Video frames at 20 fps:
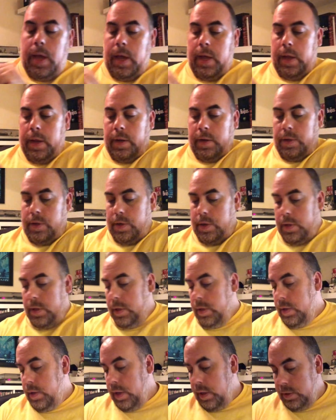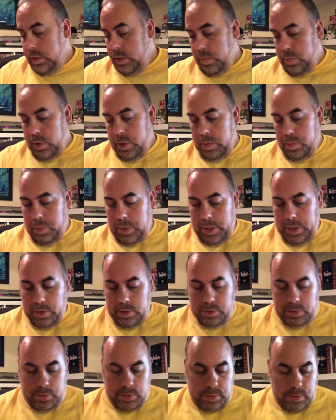And you got some good
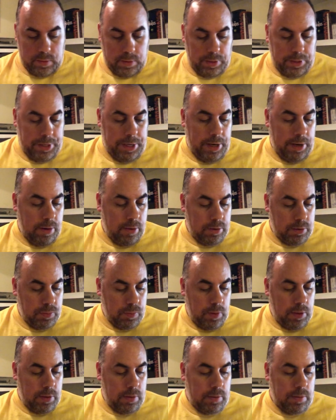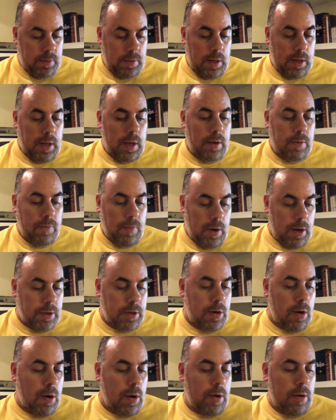players on here as well. Ron
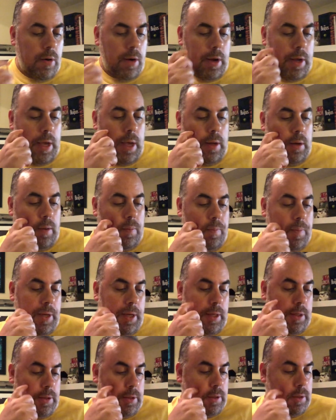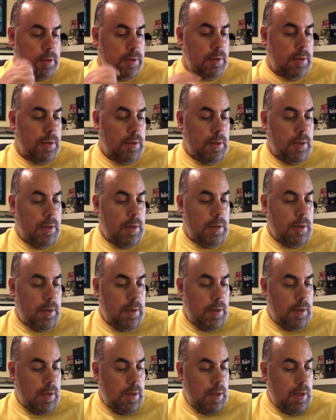Carter again on bass.
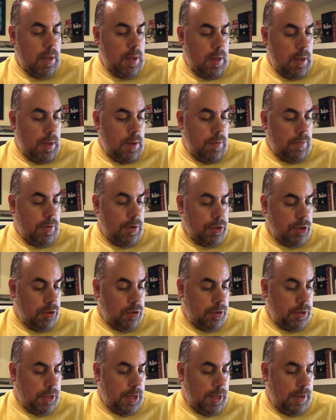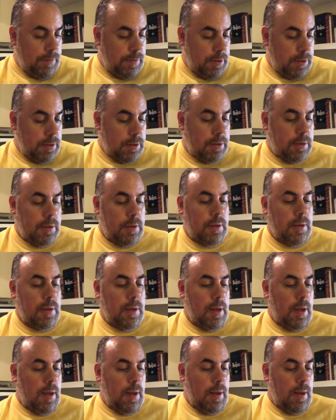Richard Davis,
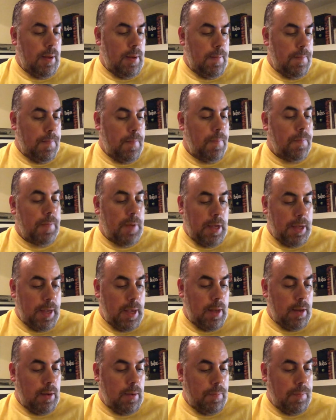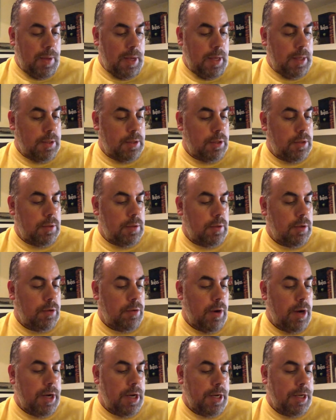again on bass,
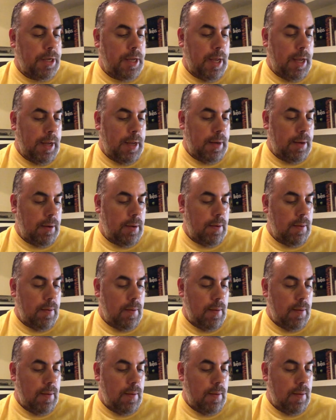Grady Tate